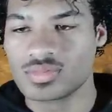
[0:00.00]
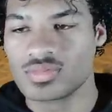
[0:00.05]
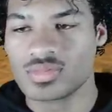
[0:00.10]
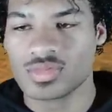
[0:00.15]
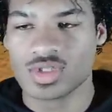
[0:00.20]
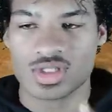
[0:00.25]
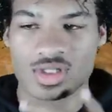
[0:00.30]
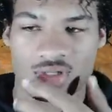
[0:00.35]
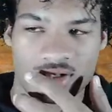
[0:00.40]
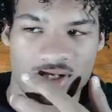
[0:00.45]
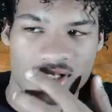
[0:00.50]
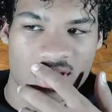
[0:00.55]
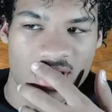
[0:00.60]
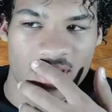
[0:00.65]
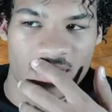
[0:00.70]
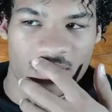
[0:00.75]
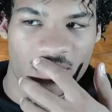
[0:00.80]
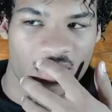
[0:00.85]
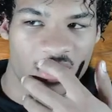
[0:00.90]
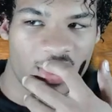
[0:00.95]
You know, just
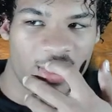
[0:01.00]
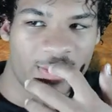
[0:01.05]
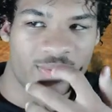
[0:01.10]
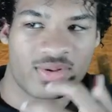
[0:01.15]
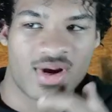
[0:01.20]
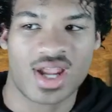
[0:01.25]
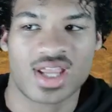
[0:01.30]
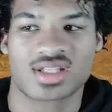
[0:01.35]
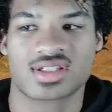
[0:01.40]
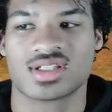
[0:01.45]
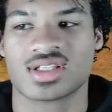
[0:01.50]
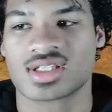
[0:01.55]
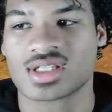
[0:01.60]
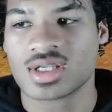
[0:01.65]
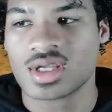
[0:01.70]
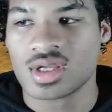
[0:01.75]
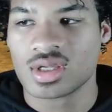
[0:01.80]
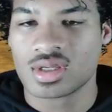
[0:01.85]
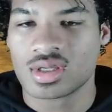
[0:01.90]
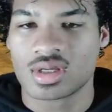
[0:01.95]
have fun, practice.
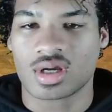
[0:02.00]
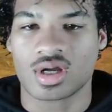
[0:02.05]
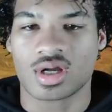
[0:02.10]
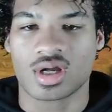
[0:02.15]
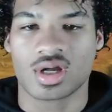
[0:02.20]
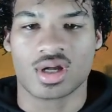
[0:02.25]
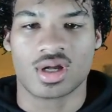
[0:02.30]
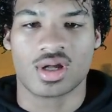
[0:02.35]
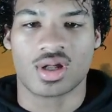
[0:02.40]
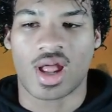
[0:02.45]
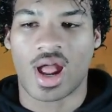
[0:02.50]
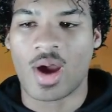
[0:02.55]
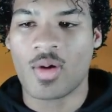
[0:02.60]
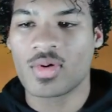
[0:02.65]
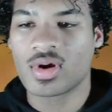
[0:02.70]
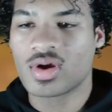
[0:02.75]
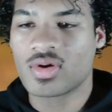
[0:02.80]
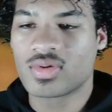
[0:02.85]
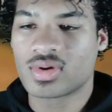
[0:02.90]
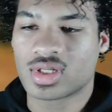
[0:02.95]
I
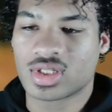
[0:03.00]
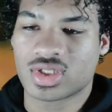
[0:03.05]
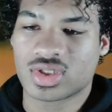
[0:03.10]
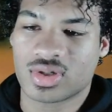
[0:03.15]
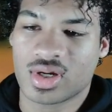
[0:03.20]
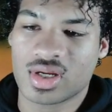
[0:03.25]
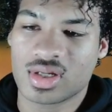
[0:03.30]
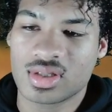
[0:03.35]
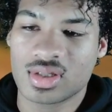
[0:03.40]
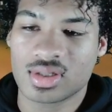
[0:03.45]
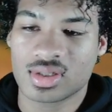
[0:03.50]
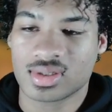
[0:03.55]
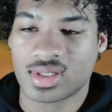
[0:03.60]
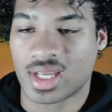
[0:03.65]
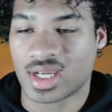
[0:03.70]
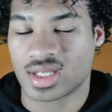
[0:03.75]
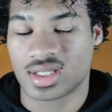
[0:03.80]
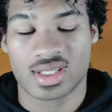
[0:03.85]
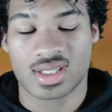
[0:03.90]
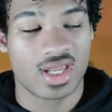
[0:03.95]
would go into training.
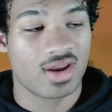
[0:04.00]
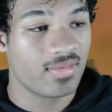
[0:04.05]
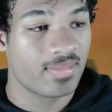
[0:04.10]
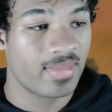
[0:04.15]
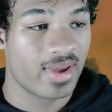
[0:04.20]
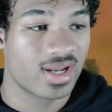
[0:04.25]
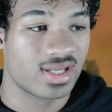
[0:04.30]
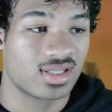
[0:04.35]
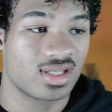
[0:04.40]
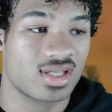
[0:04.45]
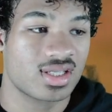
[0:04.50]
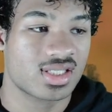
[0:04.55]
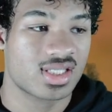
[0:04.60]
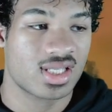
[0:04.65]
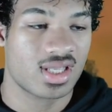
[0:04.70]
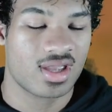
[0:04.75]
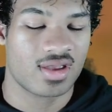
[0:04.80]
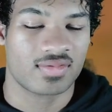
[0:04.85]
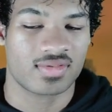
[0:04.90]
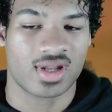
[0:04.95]
Like everybody does
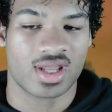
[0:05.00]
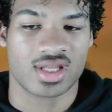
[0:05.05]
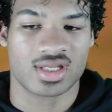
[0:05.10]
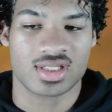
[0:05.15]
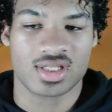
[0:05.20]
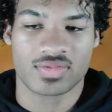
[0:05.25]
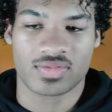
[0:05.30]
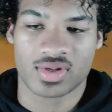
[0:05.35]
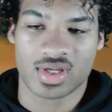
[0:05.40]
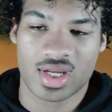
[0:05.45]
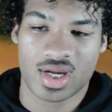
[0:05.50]
have like different